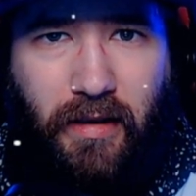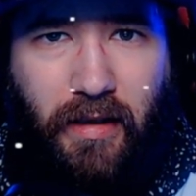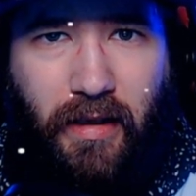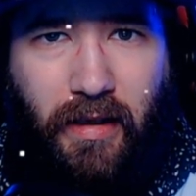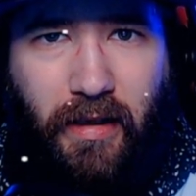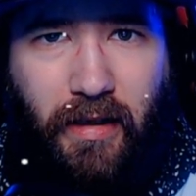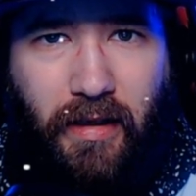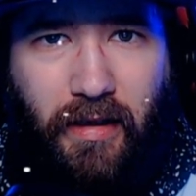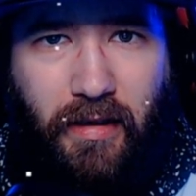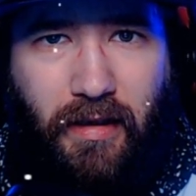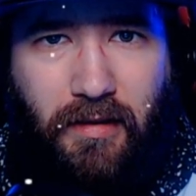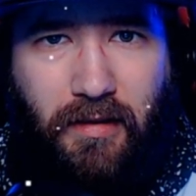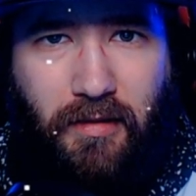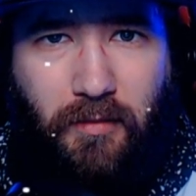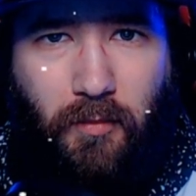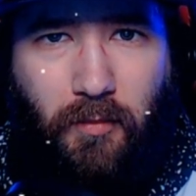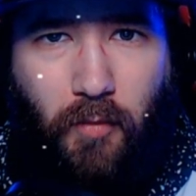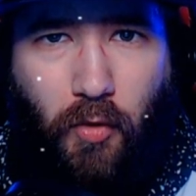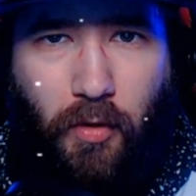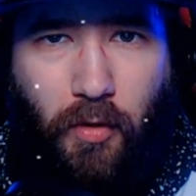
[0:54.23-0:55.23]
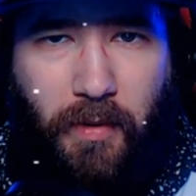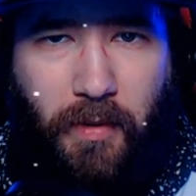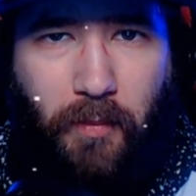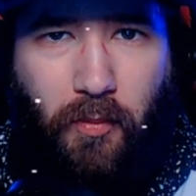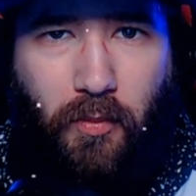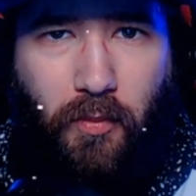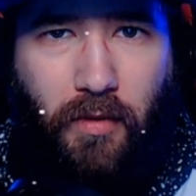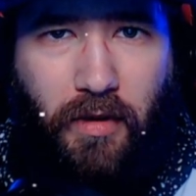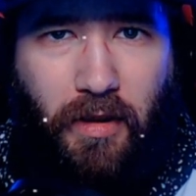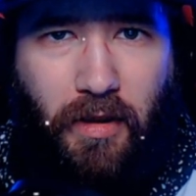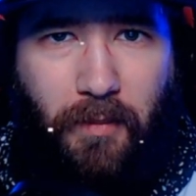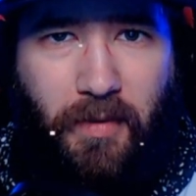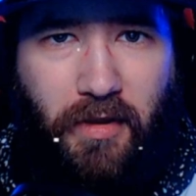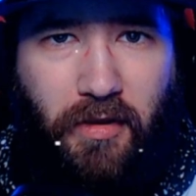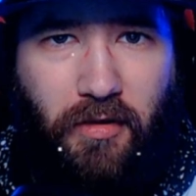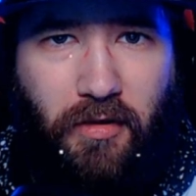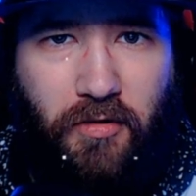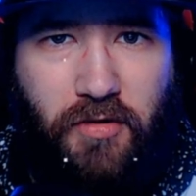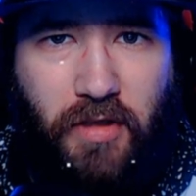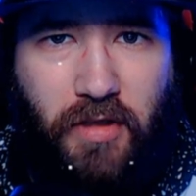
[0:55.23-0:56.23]
and more people will come
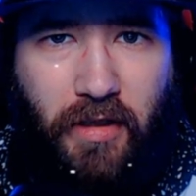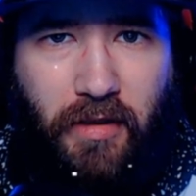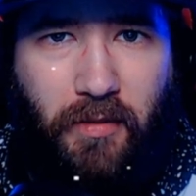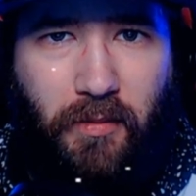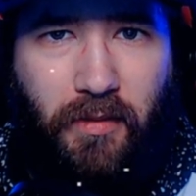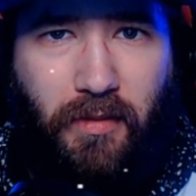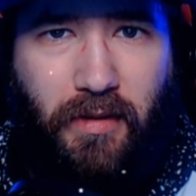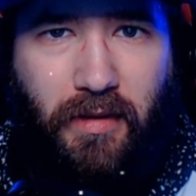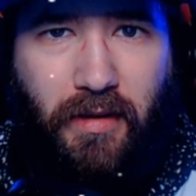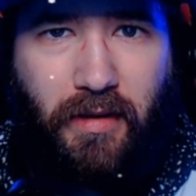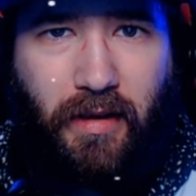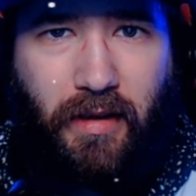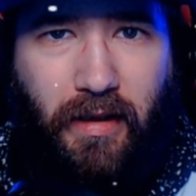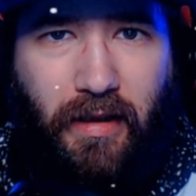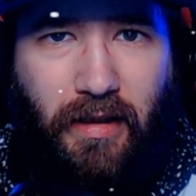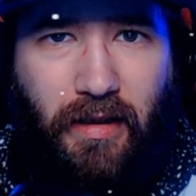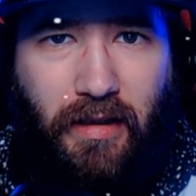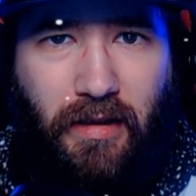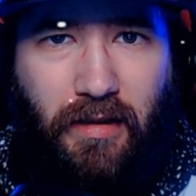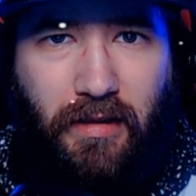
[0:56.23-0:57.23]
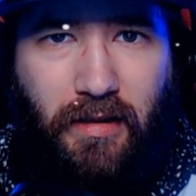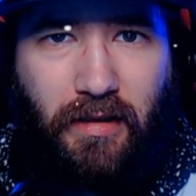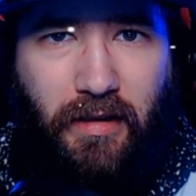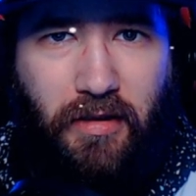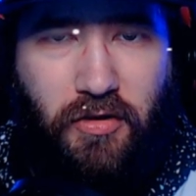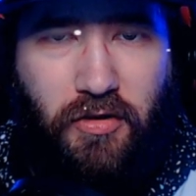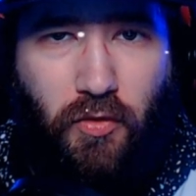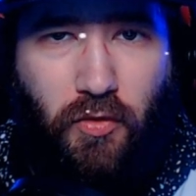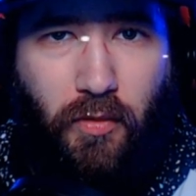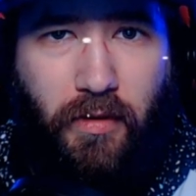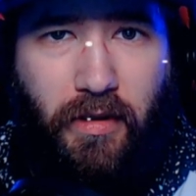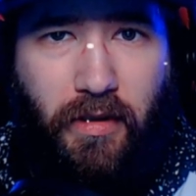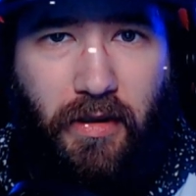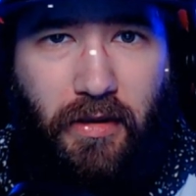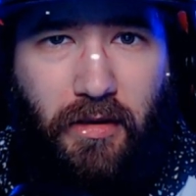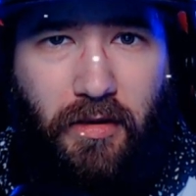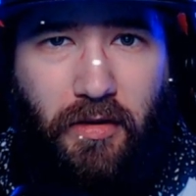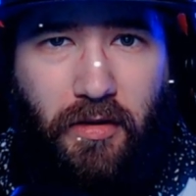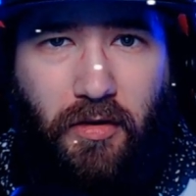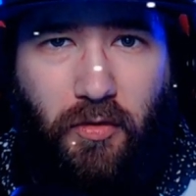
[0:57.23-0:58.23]
into your channel and
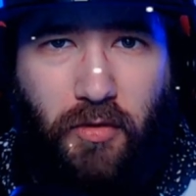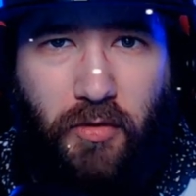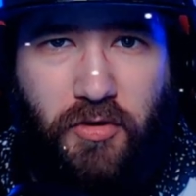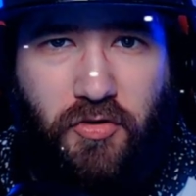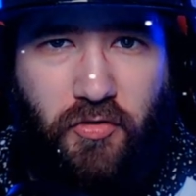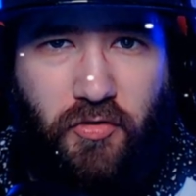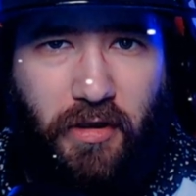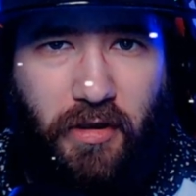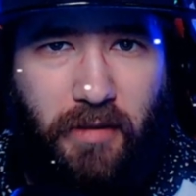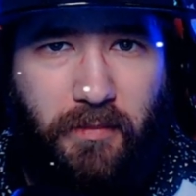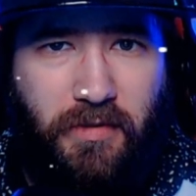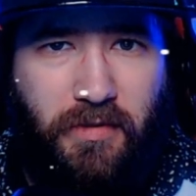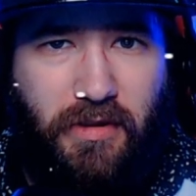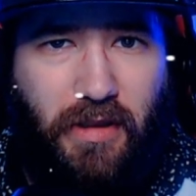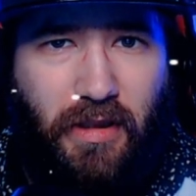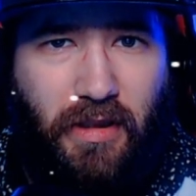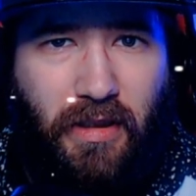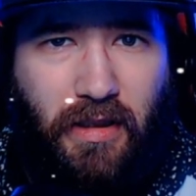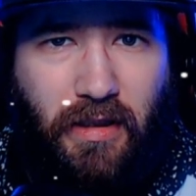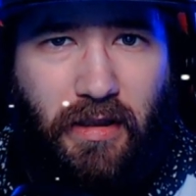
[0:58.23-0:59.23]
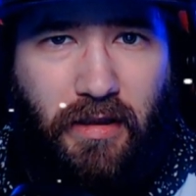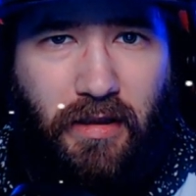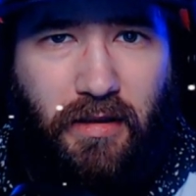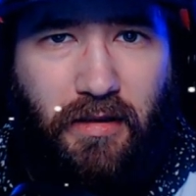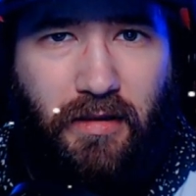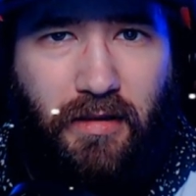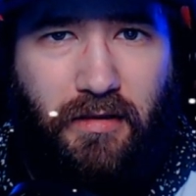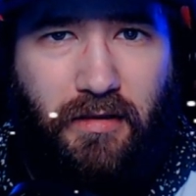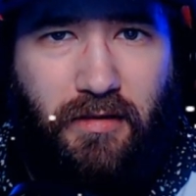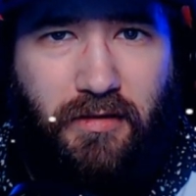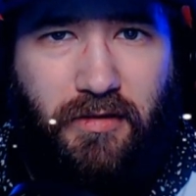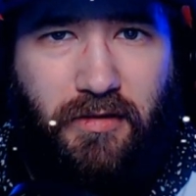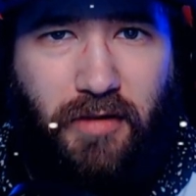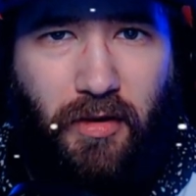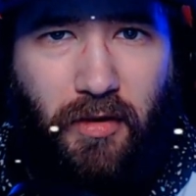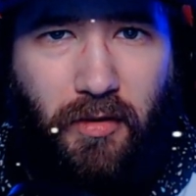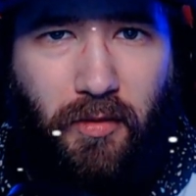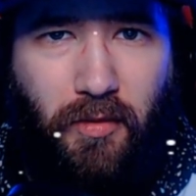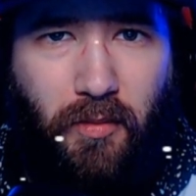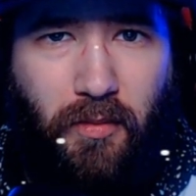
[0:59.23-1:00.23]
enjoy your streams.
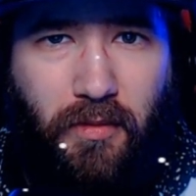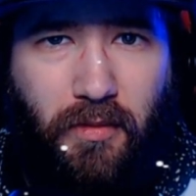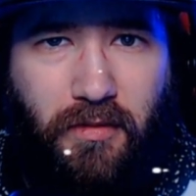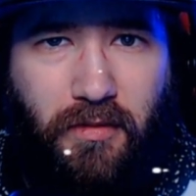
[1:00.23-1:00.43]
So